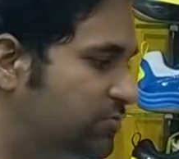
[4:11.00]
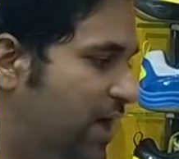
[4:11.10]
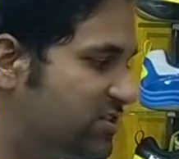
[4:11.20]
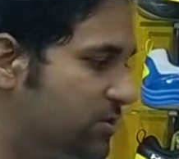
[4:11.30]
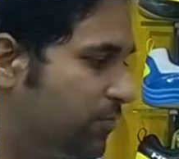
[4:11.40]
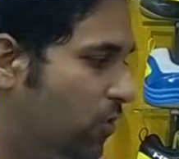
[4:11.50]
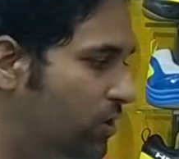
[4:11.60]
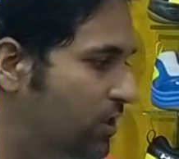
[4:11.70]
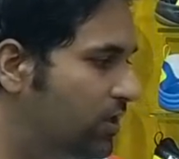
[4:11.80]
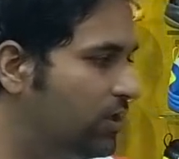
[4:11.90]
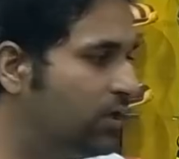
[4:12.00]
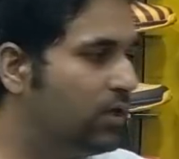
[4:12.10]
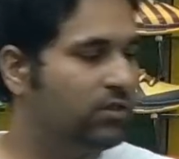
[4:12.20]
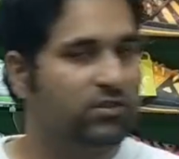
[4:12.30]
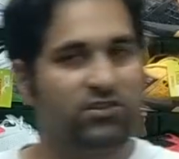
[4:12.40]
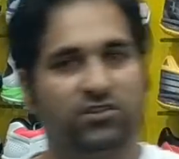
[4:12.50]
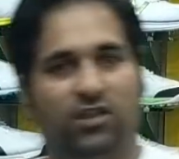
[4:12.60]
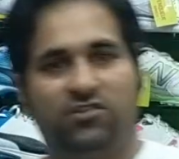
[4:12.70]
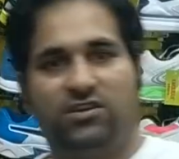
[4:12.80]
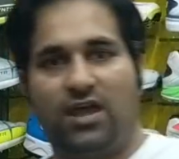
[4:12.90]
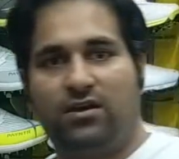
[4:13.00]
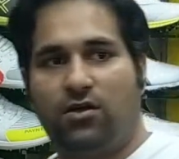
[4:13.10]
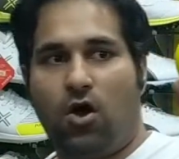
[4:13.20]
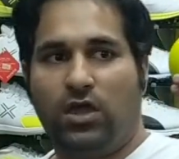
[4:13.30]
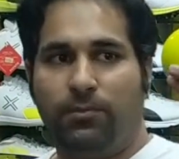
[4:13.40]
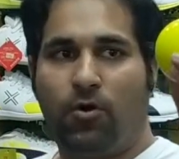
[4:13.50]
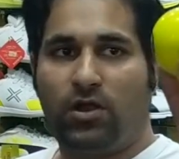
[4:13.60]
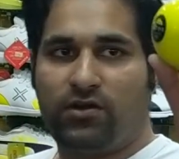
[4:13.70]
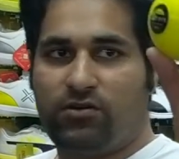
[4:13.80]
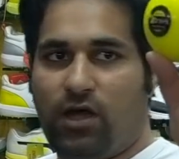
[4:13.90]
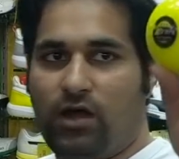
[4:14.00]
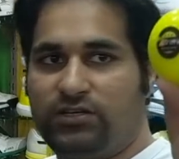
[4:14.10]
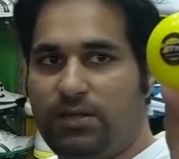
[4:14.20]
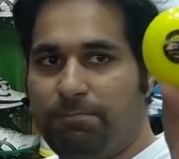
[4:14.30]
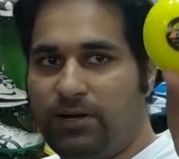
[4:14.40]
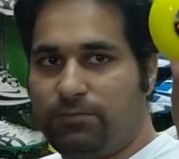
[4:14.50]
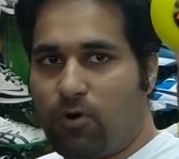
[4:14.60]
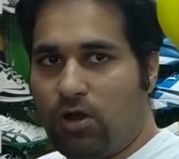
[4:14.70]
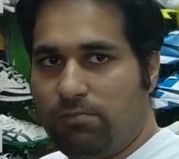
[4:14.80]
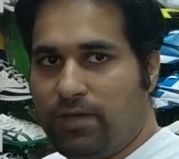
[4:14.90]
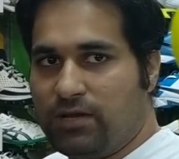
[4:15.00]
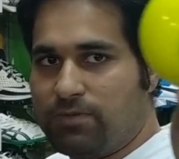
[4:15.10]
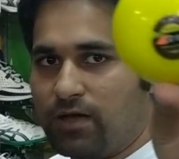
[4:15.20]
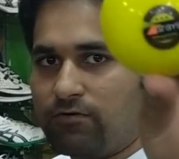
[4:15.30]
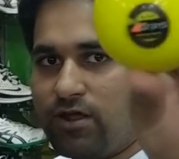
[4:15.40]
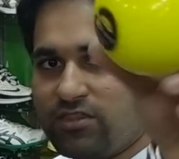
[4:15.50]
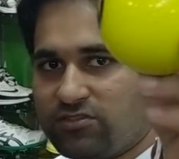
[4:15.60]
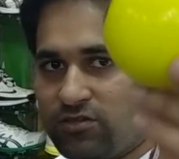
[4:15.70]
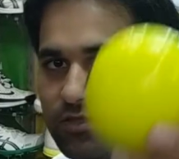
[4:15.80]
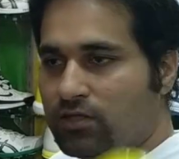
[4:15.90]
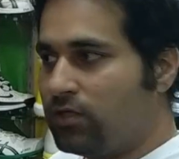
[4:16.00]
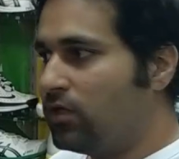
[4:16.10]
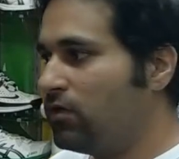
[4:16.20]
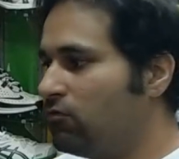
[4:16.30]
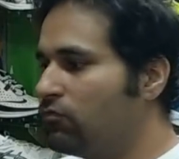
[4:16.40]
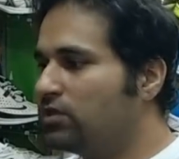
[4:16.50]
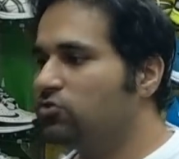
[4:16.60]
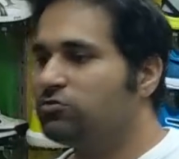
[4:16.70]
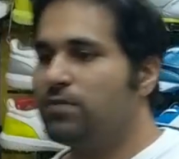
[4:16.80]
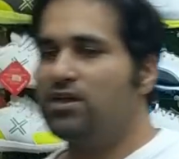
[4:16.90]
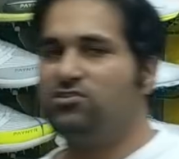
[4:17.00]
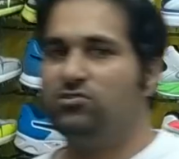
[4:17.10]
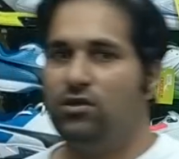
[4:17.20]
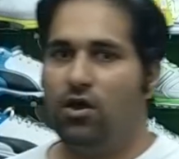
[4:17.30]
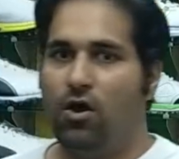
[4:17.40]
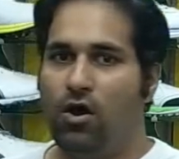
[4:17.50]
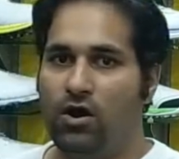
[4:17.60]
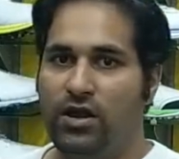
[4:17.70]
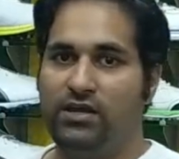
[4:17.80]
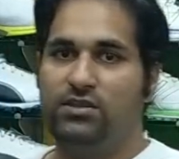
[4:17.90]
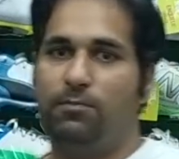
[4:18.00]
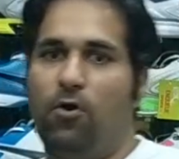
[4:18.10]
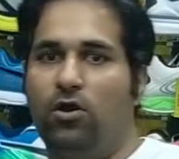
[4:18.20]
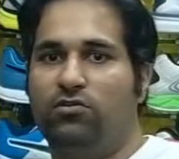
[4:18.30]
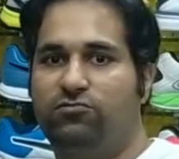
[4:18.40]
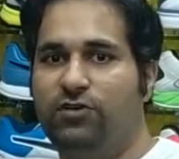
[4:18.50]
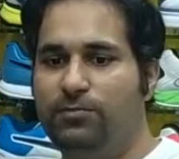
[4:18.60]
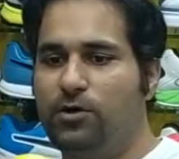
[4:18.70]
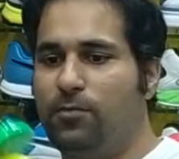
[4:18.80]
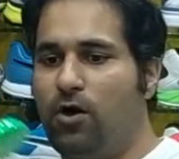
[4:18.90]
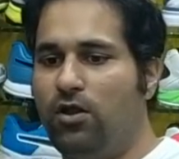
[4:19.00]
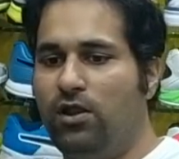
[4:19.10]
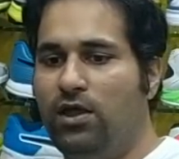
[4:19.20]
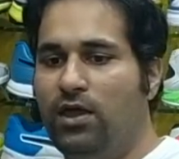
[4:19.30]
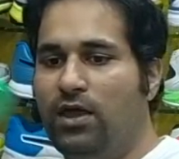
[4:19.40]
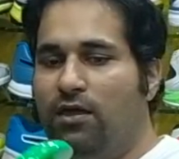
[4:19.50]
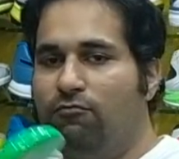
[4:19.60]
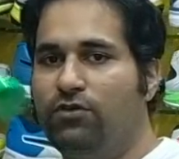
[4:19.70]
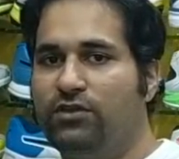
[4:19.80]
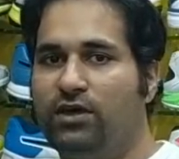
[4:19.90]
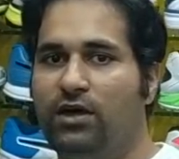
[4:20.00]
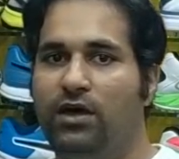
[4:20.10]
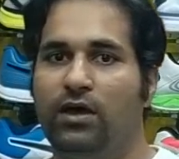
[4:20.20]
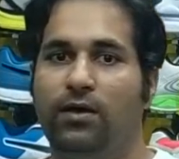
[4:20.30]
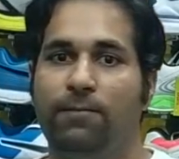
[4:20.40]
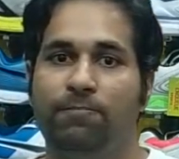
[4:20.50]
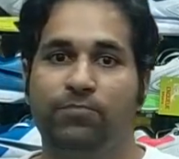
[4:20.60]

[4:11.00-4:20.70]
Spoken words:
smash a ball, this is a standard hockey ball, a dimpled ball made by Grace. When you smash or hit the ball or sweep the ball with a